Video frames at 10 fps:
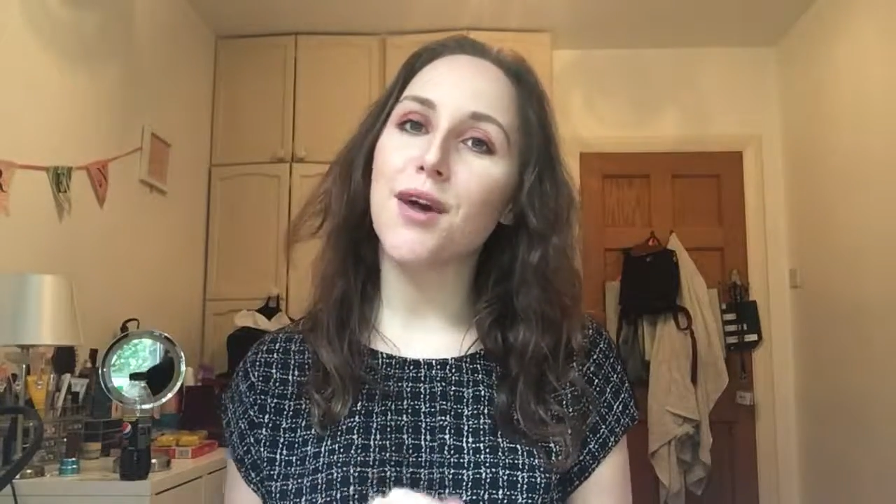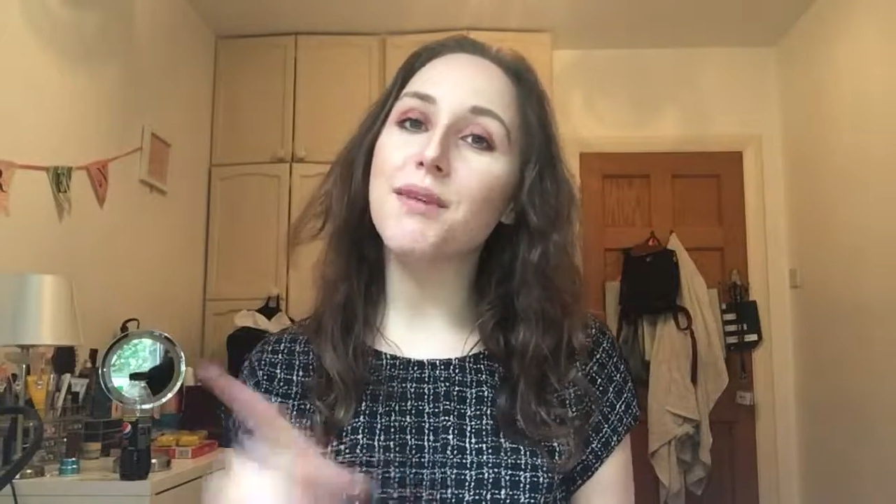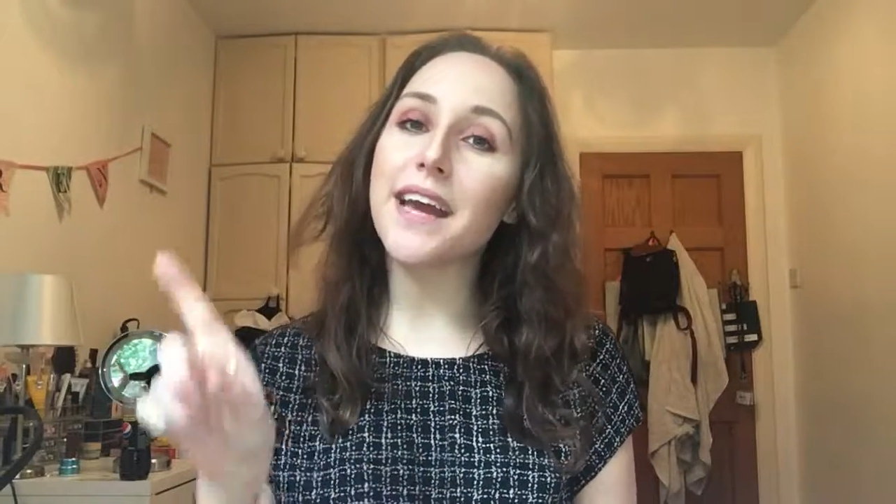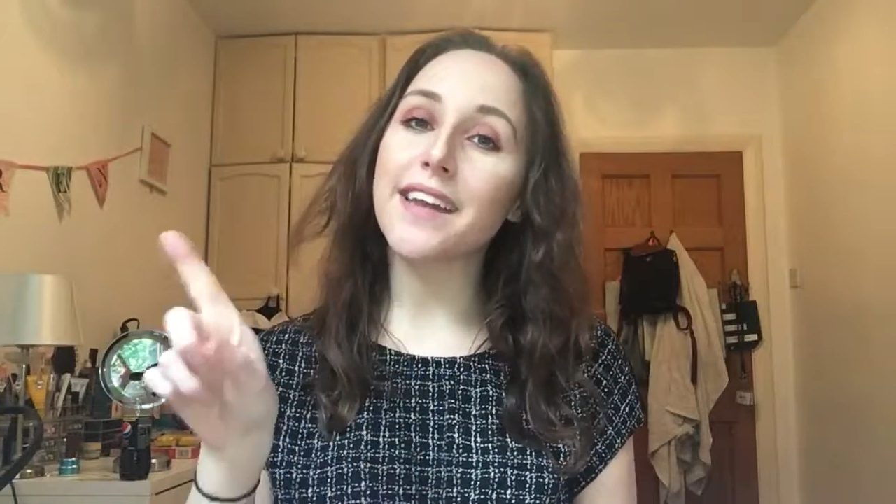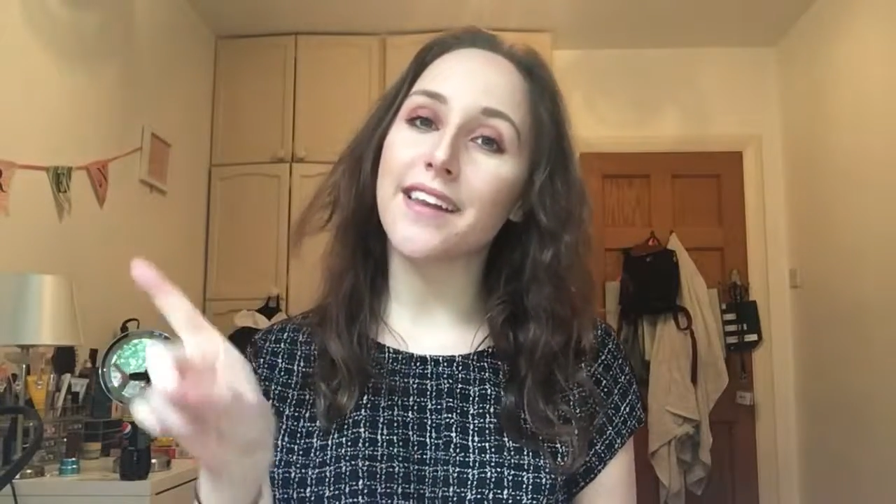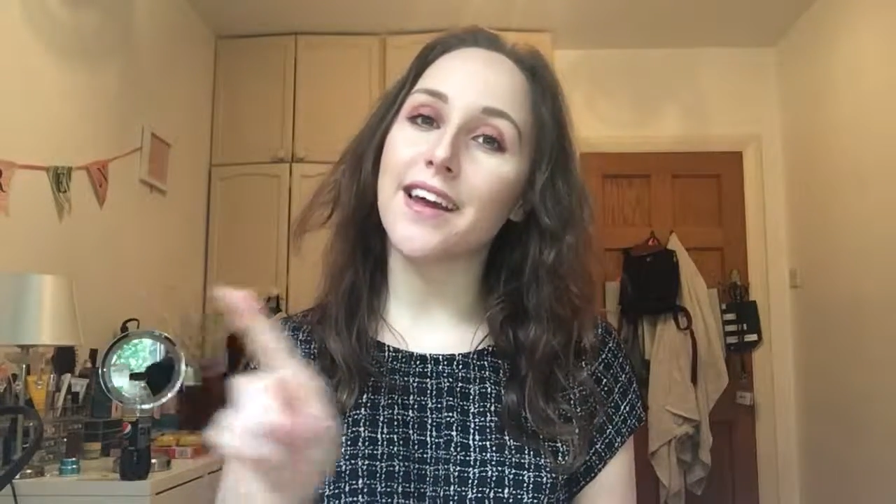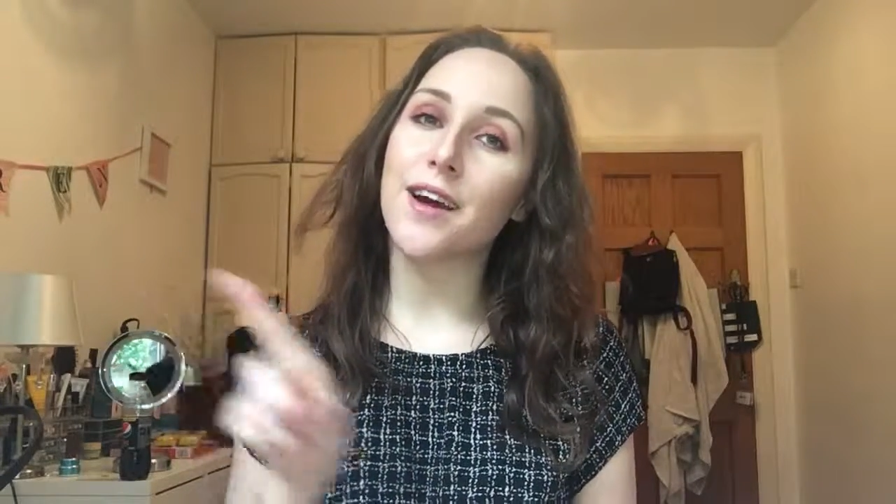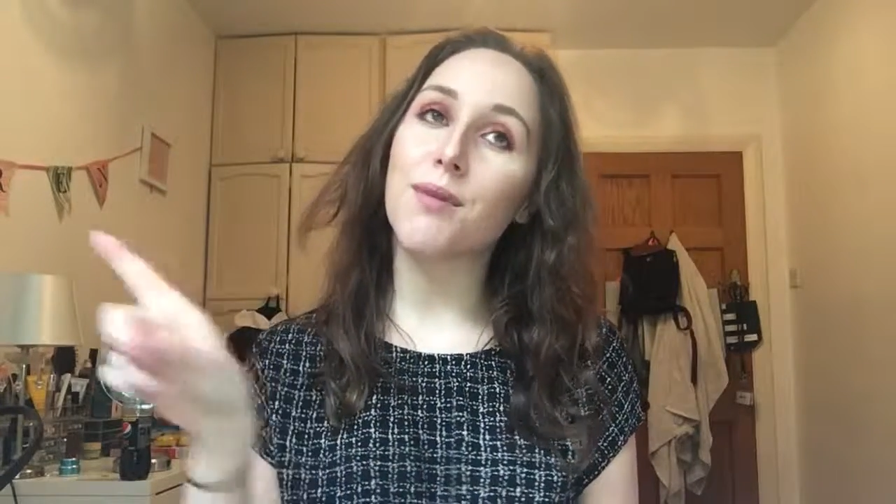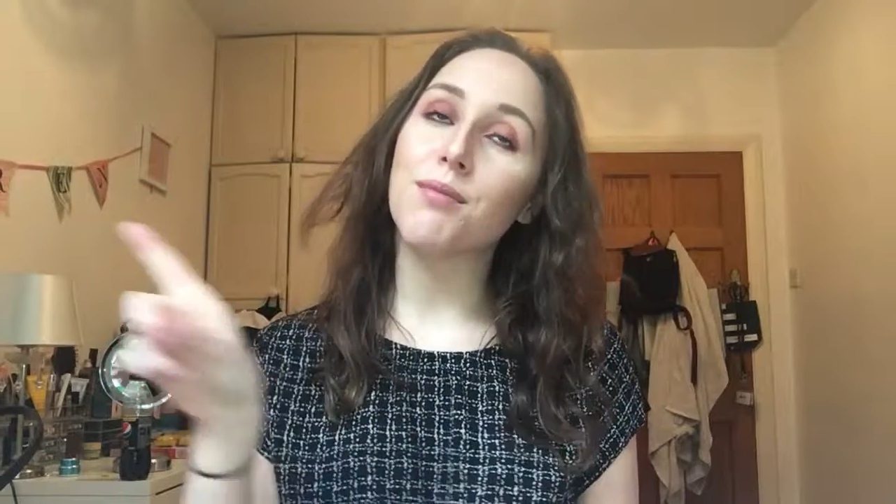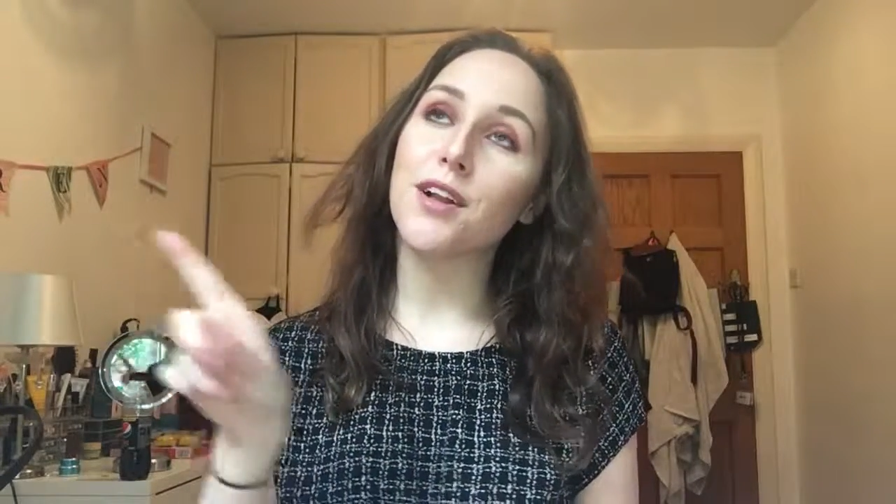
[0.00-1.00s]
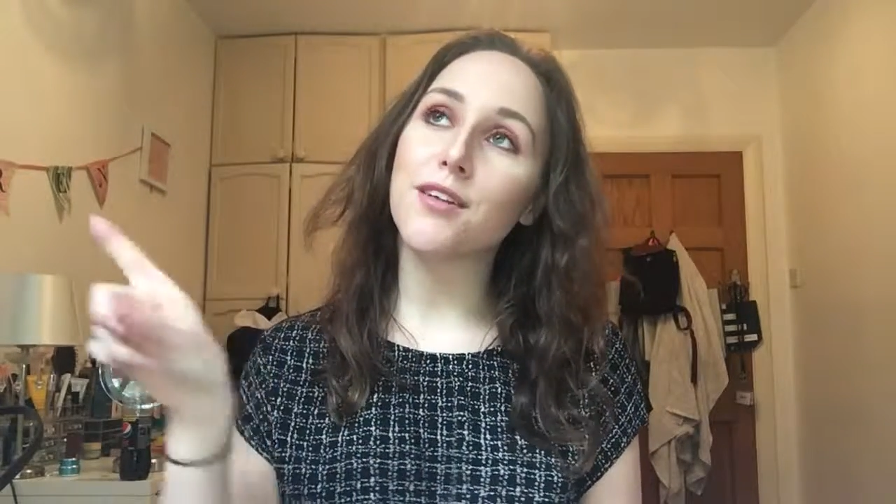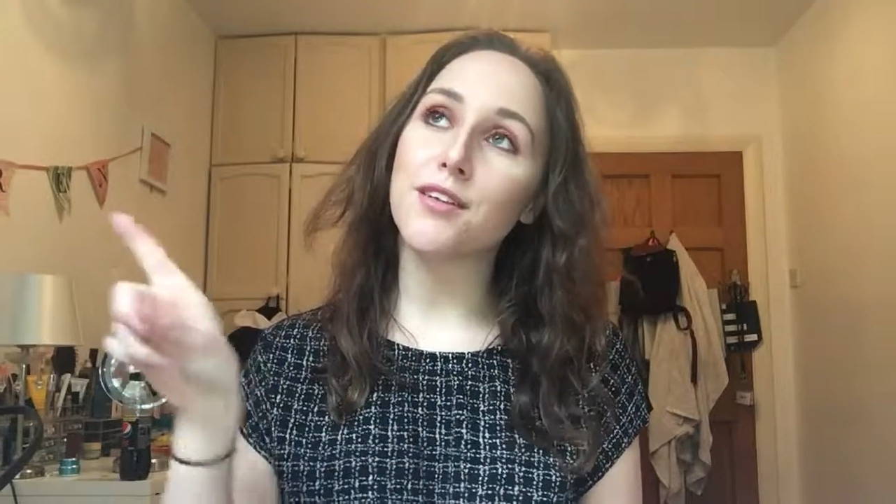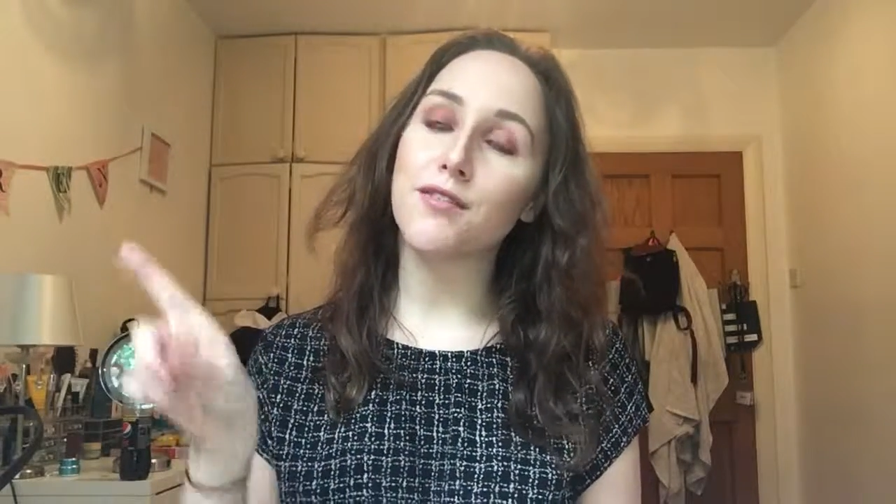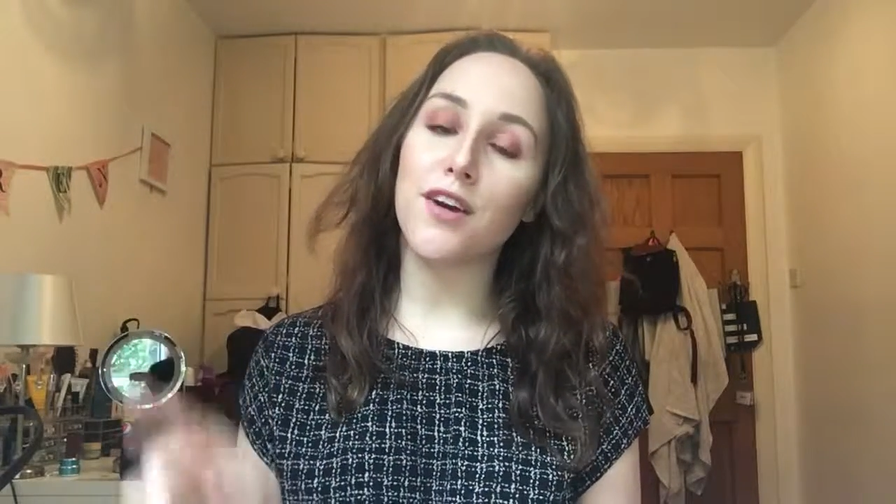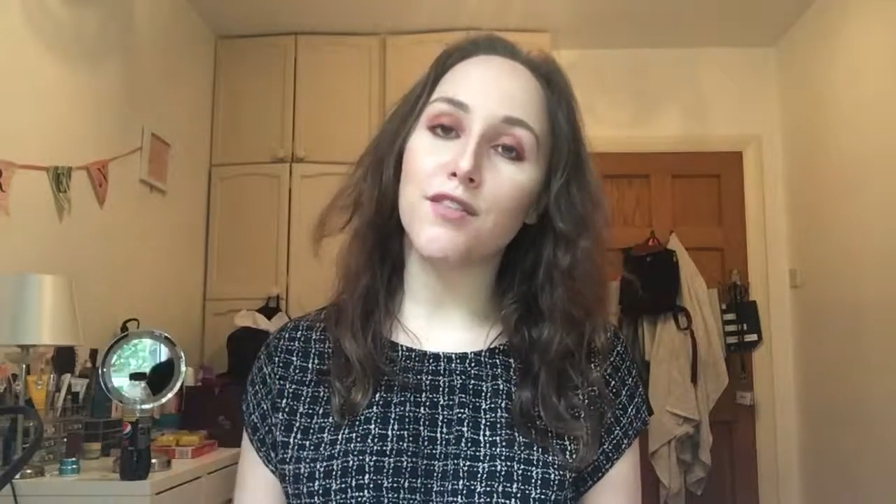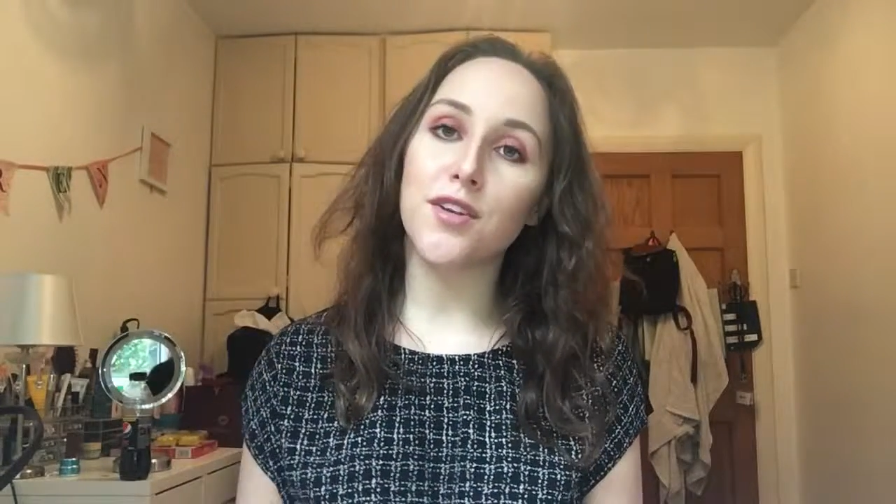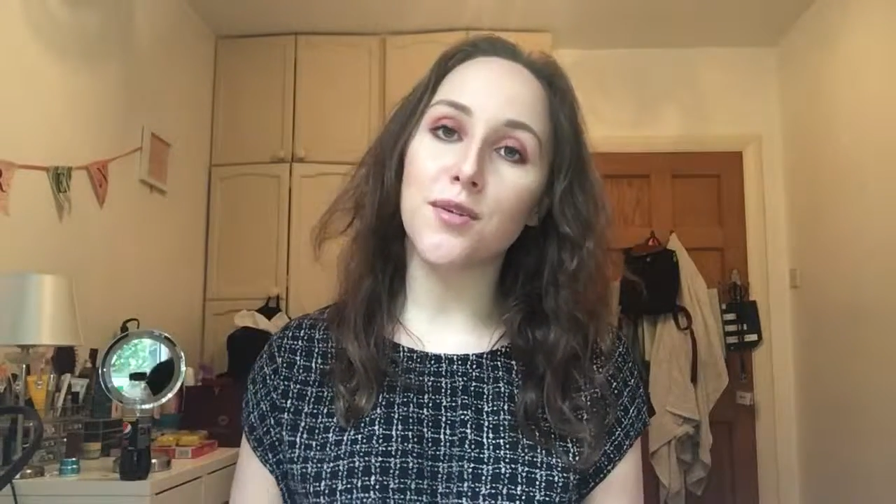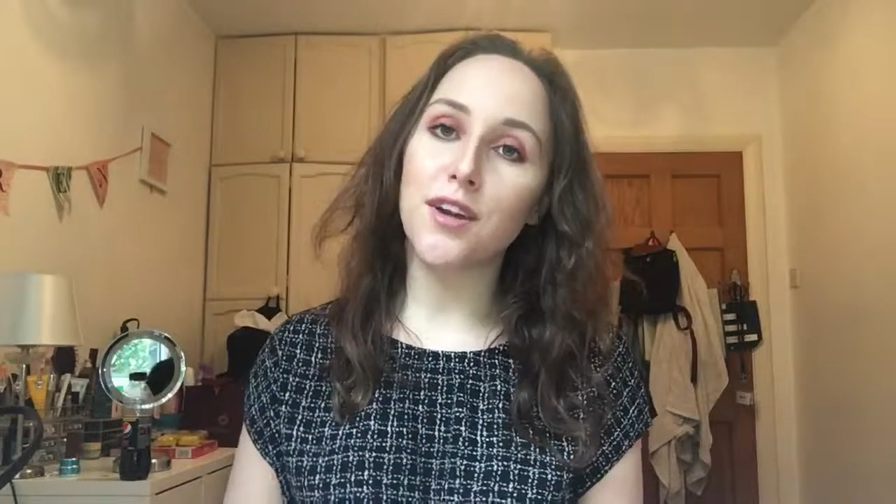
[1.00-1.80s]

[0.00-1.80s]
I'm getting there. I'm close to 5'2",